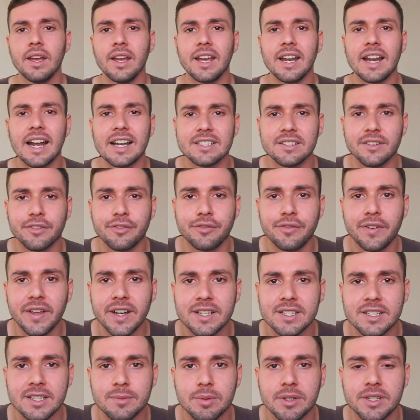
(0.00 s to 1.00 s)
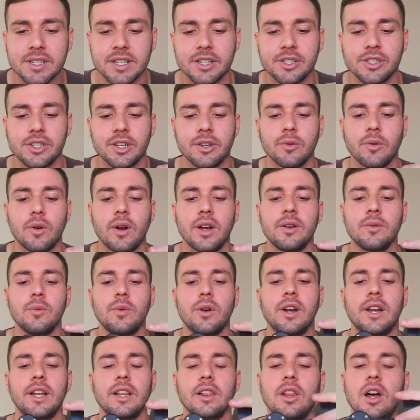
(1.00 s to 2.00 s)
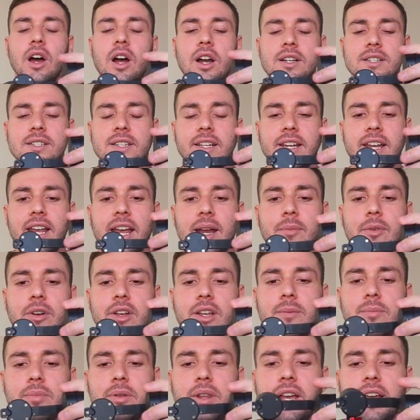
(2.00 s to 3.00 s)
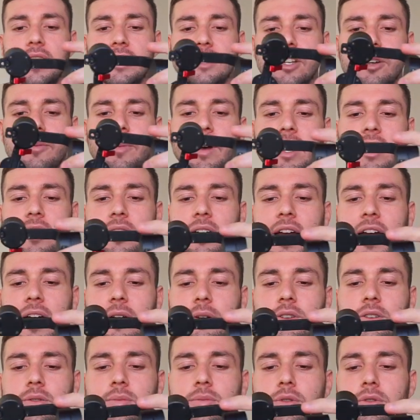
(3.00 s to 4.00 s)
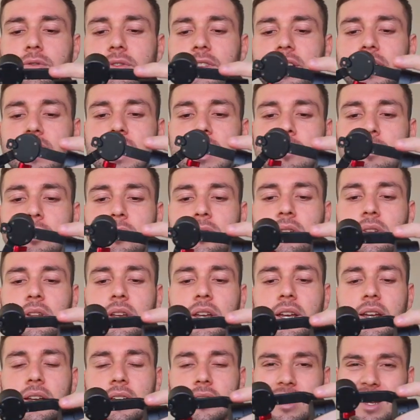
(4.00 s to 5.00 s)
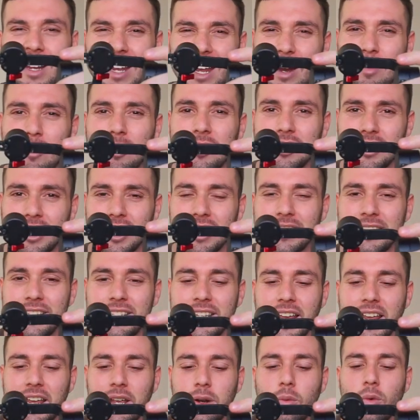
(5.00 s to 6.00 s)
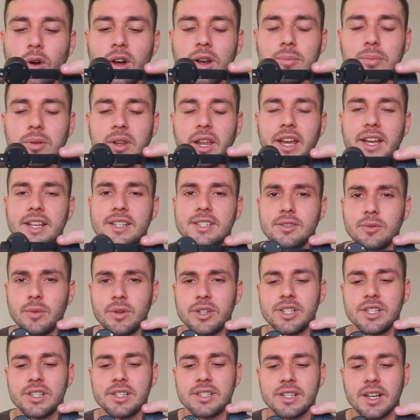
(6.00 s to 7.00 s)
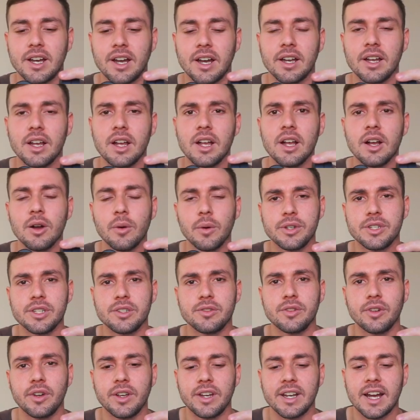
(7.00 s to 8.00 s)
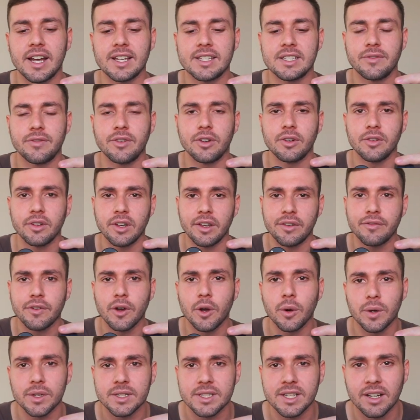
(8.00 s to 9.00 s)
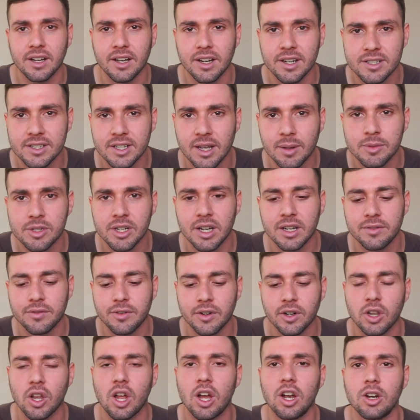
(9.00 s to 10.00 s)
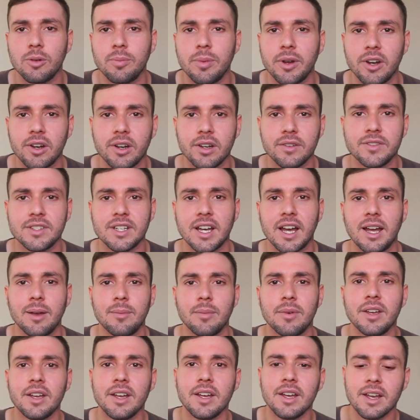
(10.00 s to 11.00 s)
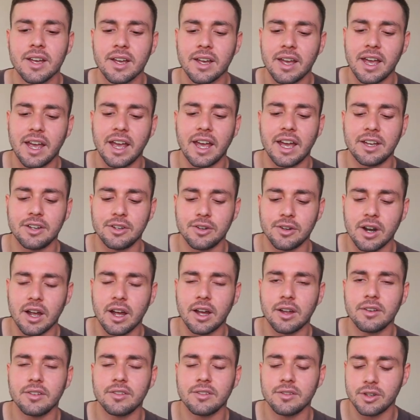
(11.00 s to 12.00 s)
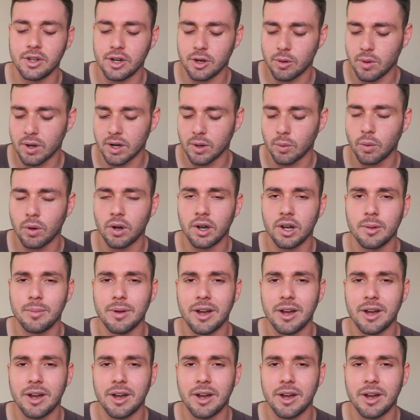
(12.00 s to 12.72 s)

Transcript: It has a fixed position one where it locks the camera in place. No matter how you move the gimbal, the camera is gonna stay in one place, which is really nice if you're really focusing on a subject for a longer period of time and you don't wanna worry